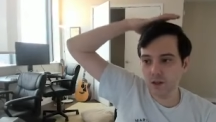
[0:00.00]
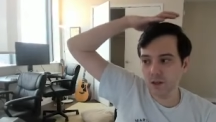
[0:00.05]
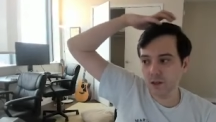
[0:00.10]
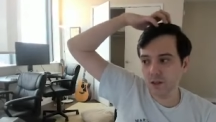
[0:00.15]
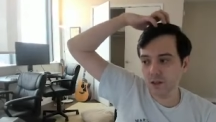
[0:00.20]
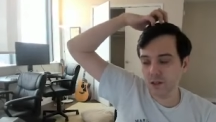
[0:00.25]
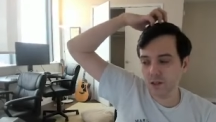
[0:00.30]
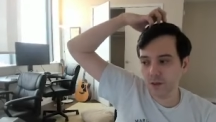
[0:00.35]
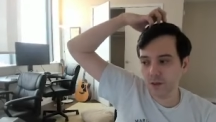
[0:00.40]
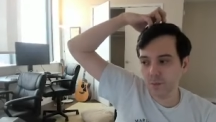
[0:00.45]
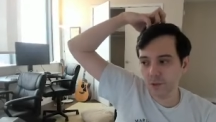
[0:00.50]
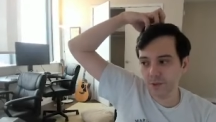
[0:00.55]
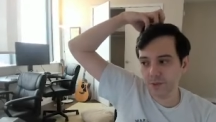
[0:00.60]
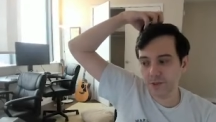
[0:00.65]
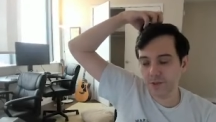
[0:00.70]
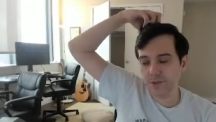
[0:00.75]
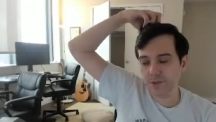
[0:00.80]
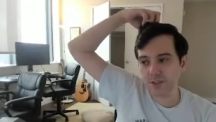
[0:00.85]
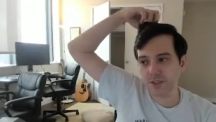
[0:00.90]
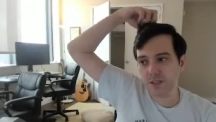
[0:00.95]
Uh, but
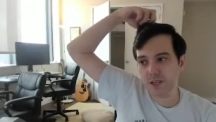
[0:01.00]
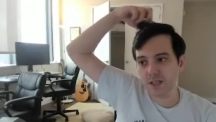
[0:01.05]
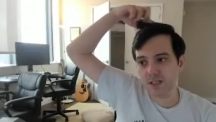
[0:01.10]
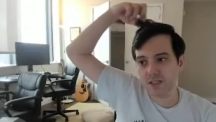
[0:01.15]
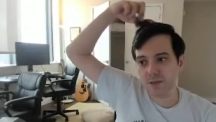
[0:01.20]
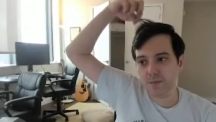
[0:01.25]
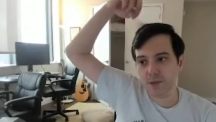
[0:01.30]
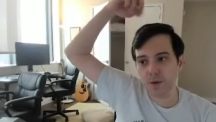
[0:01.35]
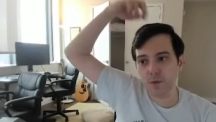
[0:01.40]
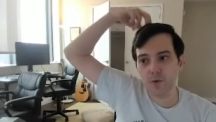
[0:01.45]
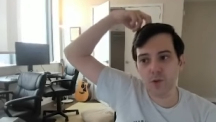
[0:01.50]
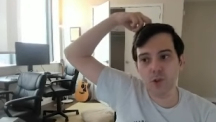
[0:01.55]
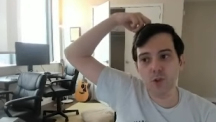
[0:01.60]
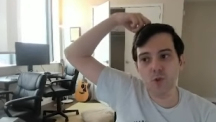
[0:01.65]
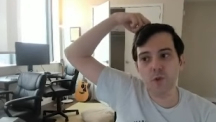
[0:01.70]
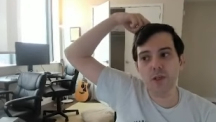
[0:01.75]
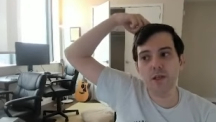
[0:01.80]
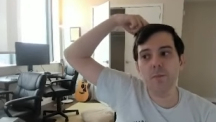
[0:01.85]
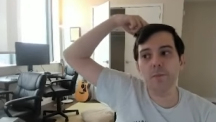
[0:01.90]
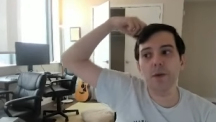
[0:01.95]
there's this concept that
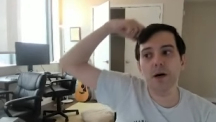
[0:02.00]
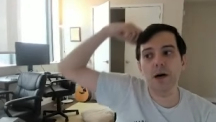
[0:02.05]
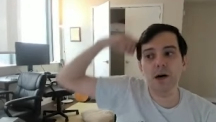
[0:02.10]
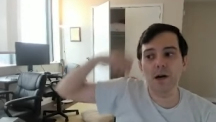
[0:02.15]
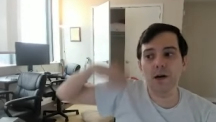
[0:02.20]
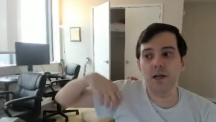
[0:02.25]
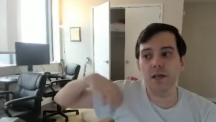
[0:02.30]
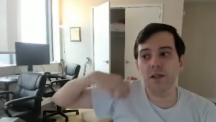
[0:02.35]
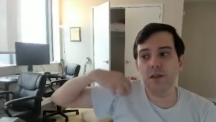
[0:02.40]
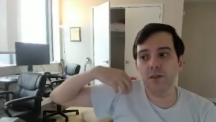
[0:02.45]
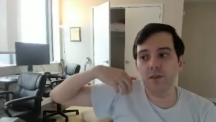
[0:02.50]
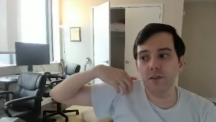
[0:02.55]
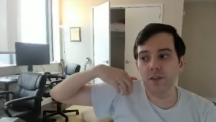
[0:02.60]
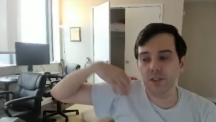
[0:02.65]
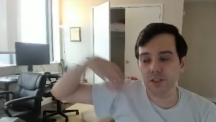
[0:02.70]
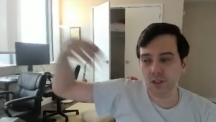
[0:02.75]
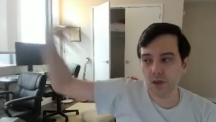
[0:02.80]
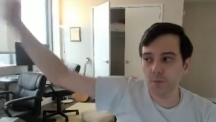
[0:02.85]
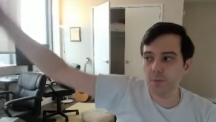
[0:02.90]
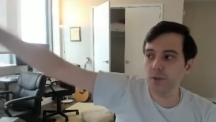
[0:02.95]
you didn't buy
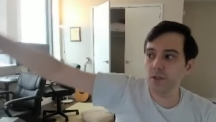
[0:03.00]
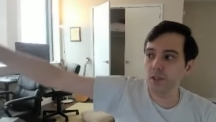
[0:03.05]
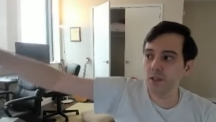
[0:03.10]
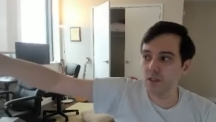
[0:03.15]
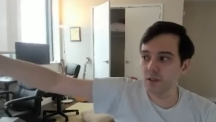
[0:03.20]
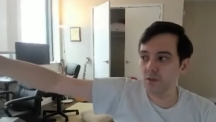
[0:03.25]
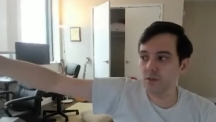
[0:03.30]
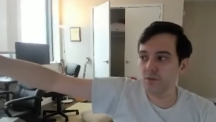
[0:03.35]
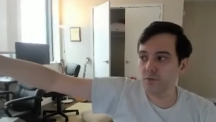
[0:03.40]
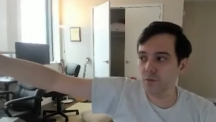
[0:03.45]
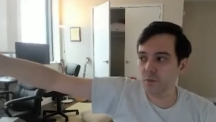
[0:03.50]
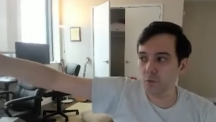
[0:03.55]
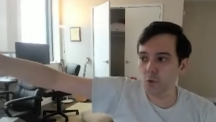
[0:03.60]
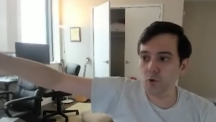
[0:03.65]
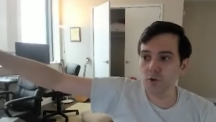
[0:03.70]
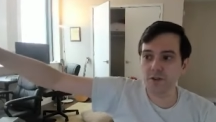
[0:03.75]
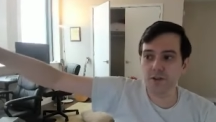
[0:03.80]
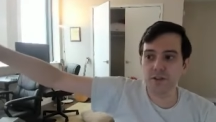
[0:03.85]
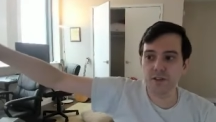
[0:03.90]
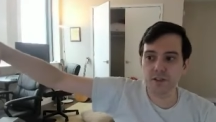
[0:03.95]
this company for
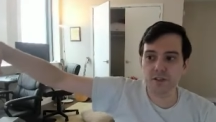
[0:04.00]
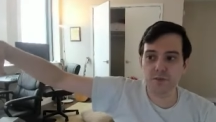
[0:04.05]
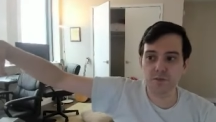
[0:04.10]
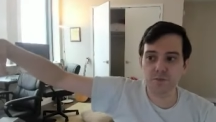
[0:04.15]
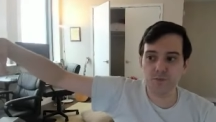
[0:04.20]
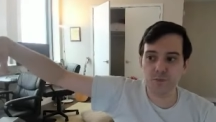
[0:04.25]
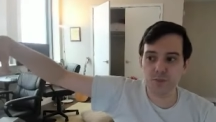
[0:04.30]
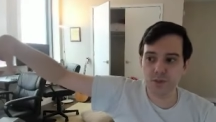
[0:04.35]
more than its